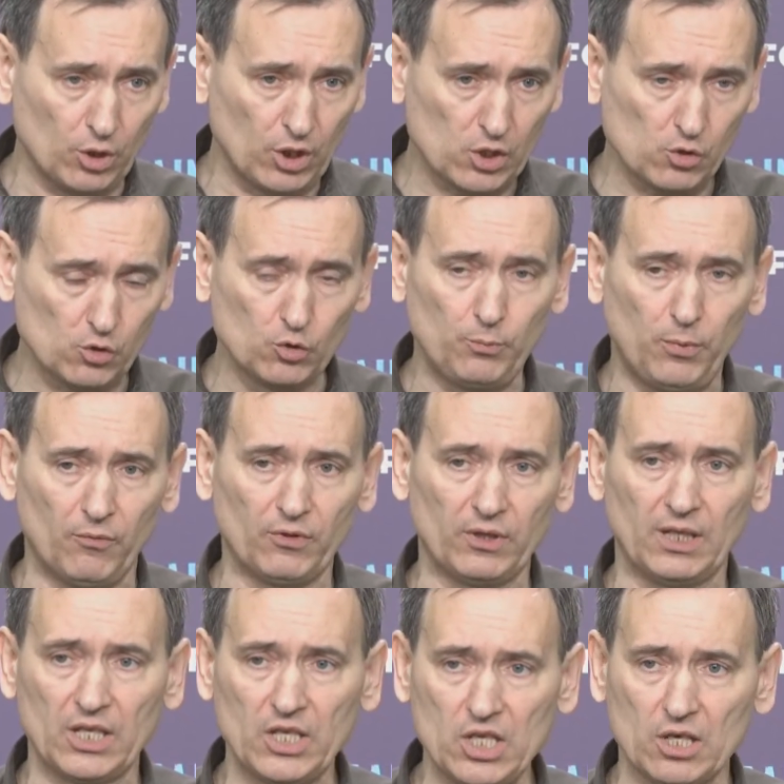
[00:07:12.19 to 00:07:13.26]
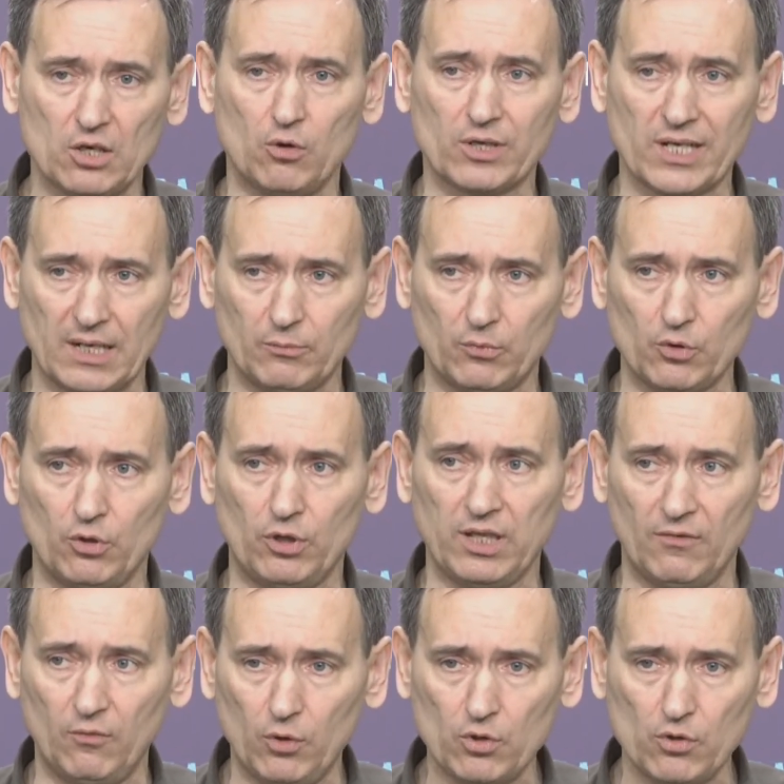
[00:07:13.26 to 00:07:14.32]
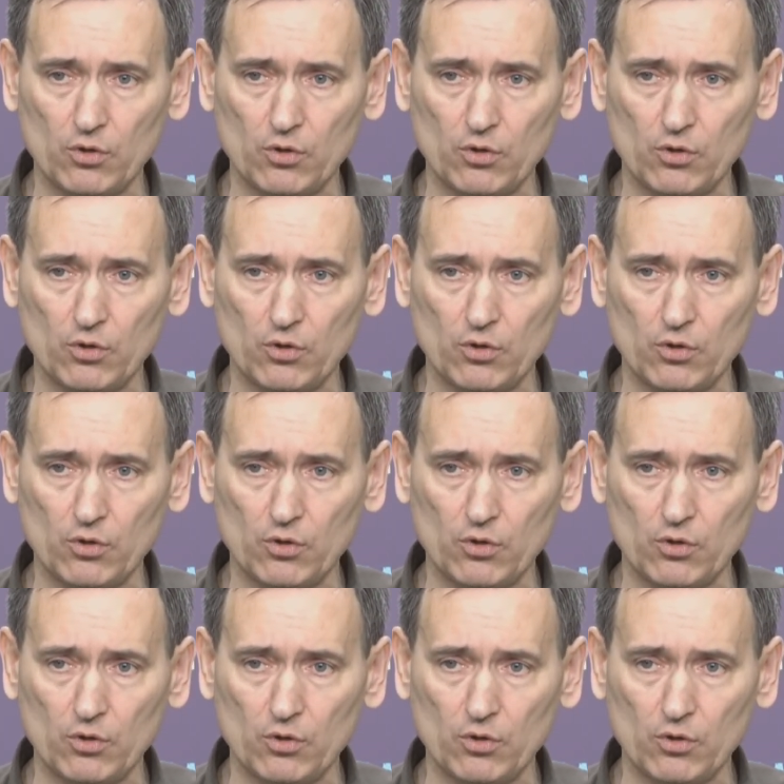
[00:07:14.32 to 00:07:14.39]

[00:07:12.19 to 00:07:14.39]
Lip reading: So again, the Verkhovna Rada